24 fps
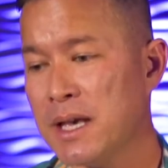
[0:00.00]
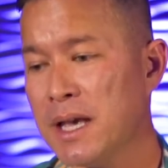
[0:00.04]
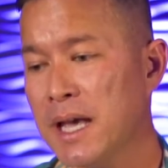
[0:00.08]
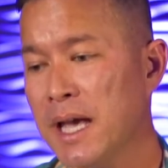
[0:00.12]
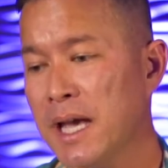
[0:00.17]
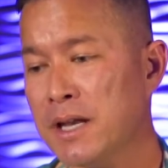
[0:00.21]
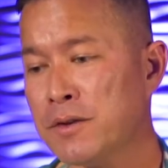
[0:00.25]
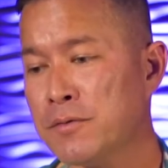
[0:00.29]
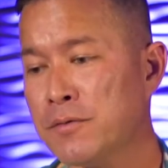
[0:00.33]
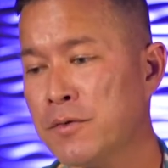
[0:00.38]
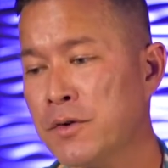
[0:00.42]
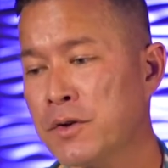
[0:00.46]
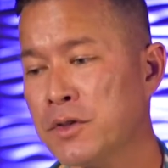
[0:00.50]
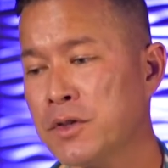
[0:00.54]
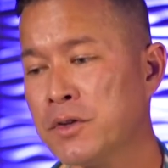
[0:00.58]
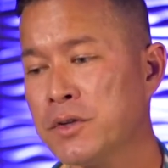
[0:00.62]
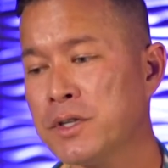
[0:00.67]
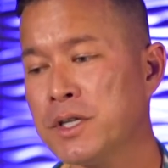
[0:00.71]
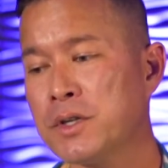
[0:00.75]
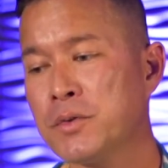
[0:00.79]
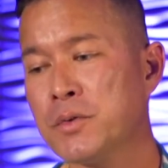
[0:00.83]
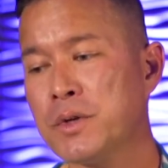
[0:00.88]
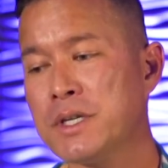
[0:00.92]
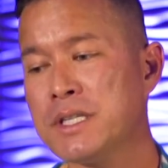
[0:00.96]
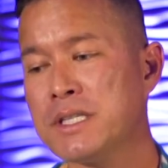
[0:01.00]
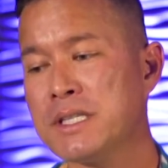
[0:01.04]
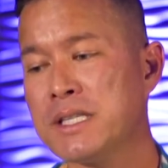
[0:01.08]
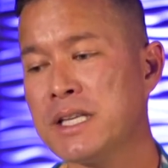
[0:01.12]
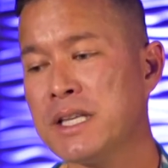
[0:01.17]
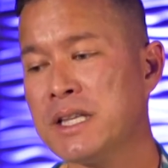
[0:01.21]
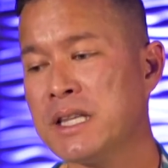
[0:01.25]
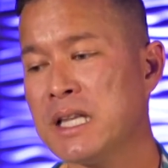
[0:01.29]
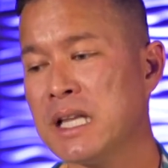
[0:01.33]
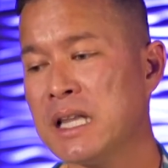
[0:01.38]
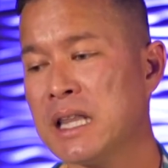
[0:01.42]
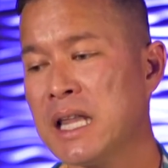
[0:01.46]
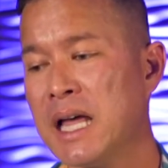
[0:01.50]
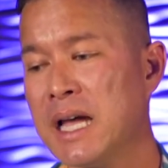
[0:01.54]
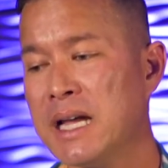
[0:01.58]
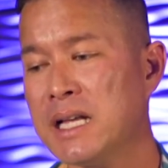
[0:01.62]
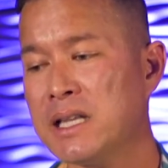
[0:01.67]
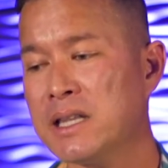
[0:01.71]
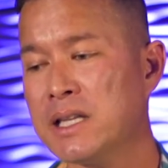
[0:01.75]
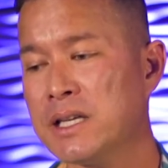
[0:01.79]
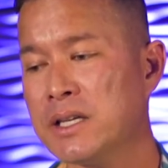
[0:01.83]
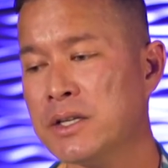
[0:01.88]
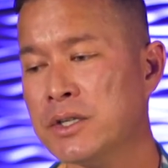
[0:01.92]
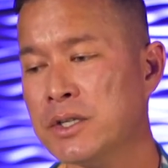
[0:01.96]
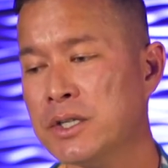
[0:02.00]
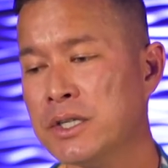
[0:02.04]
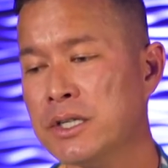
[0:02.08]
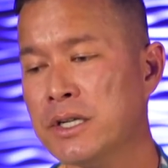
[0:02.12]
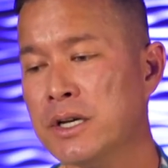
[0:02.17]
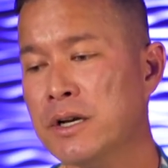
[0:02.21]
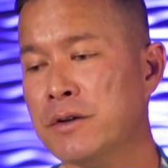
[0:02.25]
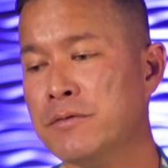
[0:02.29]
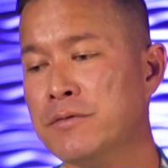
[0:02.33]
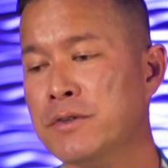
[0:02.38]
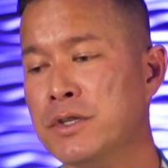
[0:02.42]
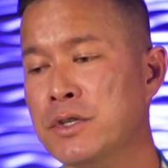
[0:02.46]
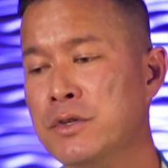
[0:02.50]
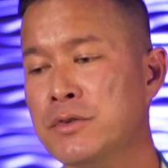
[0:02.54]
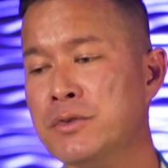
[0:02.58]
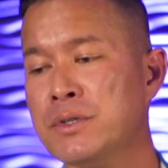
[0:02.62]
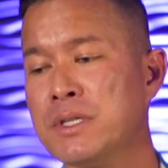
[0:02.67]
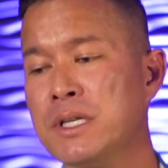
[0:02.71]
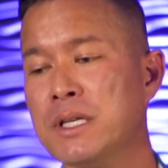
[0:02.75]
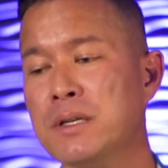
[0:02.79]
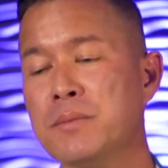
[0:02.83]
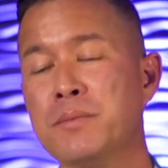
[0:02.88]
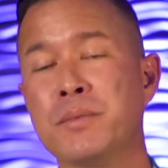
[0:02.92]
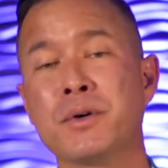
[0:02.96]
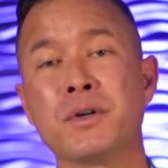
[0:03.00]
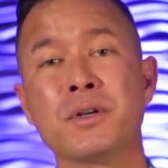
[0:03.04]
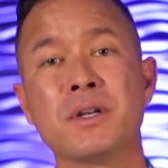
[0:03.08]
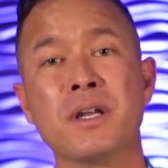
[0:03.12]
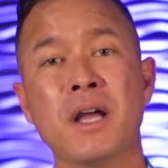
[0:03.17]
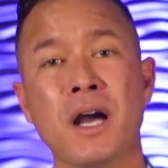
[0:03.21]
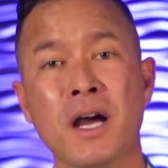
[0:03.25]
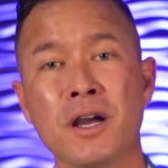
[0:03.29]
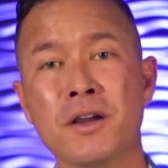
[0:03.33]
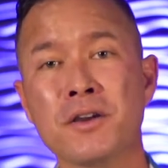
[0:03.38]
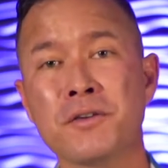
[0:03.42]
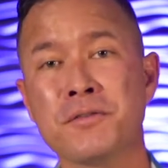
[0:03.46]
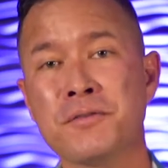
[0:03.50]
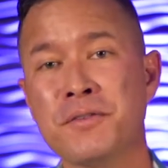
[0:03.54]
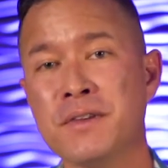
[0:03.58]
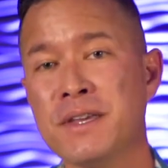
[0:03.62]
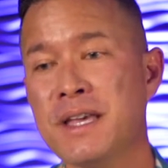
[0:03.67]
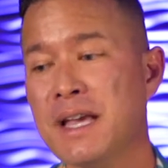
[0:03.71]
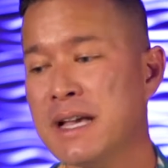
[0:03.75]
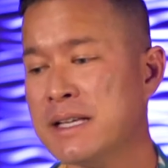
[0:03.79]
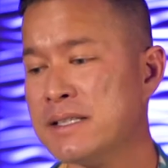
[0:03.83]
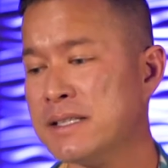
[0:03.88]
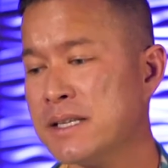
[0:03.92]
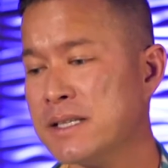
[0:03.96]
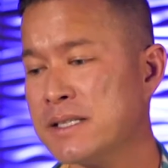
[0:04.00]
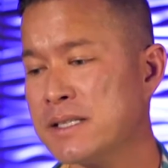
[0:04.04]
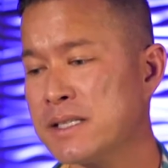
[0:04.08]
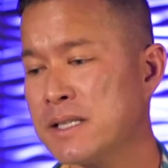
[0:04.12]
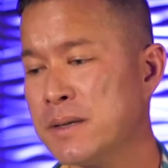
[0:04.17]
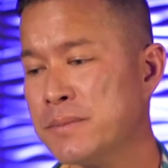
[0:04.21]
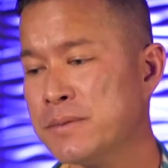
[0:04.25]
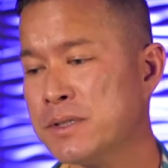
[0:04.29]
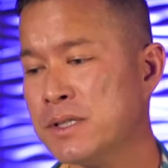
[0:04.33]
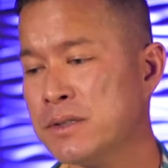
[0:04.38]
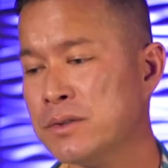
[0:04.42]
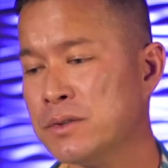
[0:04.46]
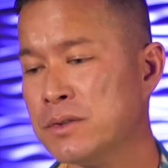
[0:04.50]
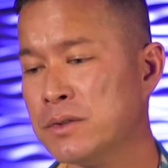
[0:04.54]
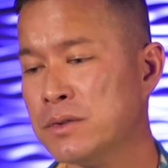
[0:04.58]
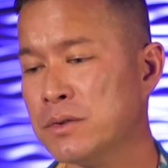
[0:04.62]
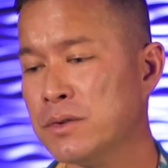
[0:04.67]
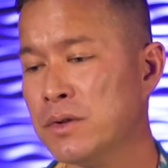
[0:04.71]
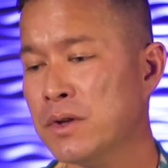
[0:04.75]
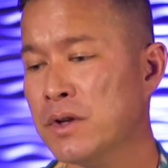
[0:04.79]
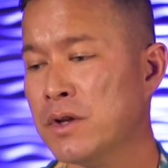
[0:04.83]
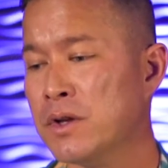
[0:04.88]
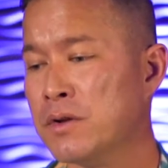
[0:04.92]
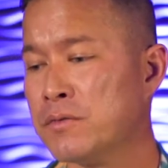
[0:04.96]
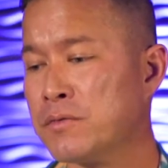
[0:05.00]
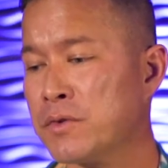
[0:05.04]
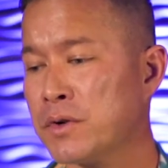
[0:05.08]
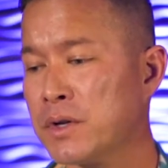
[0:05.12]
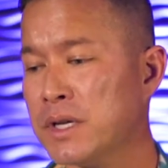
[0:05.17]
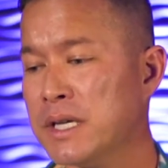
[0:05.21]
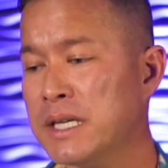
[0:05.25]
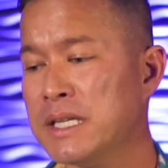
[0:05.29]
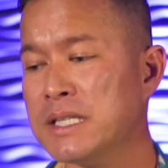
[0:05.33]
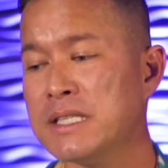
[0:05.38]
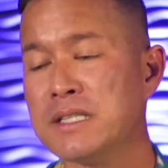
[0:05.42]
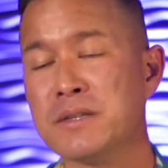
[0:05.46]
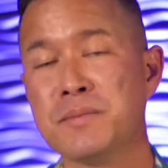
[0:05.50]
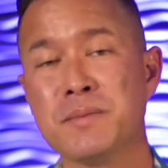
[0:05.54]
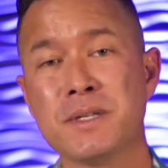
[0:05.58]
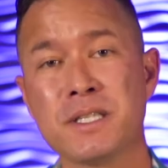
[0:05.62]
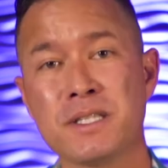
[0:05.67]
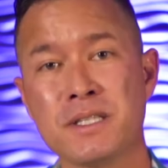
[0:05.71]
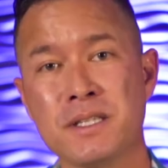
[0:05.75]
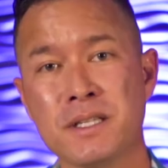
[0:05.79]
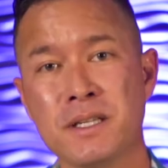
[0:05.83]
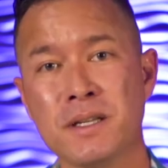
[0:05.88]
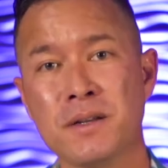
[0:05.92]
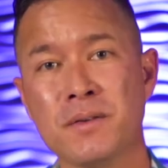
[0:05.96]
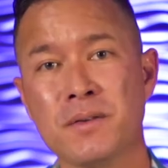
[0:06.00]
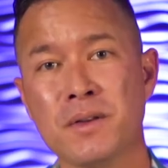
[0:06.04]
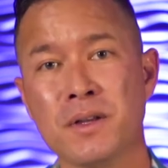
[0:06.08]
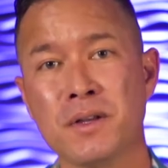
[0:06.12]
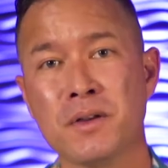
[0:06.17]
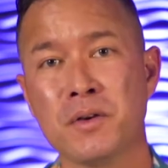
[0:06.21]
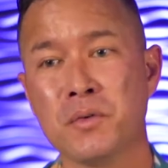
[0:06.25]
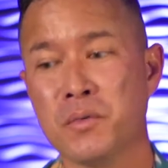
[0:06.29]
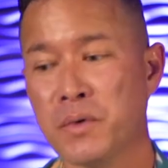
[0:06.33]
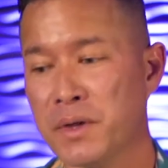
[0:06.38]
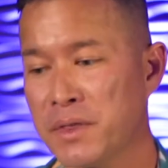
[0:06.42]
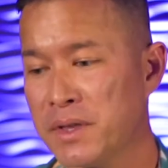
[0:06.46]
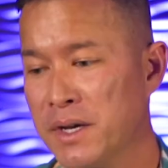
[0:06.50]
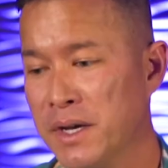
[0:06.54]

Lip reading: and further increasing the likelihood of using pornography as a substitute for intimacy with